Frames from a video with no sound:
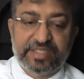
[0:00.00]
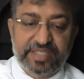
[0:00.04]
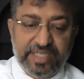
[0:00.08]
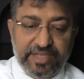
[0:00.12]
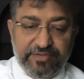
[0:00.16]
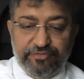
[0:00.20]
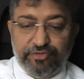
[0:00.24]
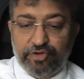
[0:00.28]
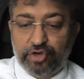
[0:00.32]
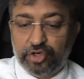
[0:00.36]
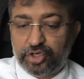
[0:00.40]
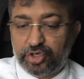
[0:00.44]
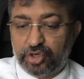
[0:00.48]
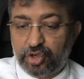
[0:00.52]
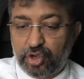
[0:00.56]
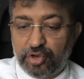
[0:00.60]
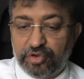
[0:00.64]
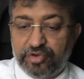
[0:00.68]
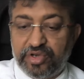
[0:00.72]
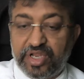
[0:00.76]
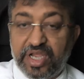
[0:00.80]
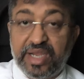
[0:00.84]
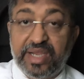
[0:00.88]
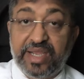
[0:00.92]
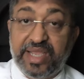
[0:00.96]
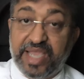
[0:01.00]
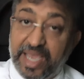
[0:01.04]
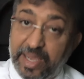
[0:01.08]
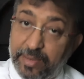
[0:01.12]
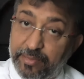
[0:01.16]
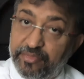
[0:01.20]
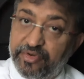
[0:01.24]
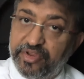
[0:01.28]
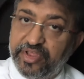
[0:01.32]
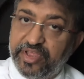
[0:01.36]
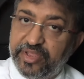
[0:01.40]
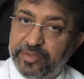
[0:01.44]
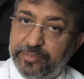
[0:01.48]
say for Toyota
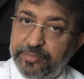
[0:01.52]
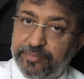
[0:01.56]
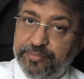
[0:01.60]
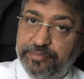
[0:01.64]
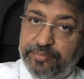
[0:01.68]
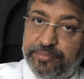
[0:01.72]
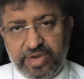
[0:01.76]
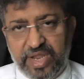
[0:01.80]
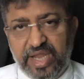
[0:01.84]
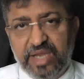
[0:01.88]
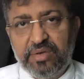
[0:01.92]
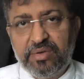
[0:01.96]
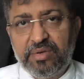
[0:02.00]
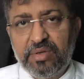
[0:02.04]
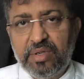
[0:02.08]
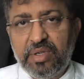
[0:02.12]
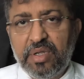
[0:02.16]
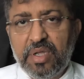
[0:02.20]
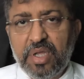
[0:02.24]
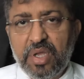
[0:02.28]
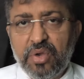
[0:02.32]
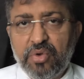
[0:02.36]
Camry. Great.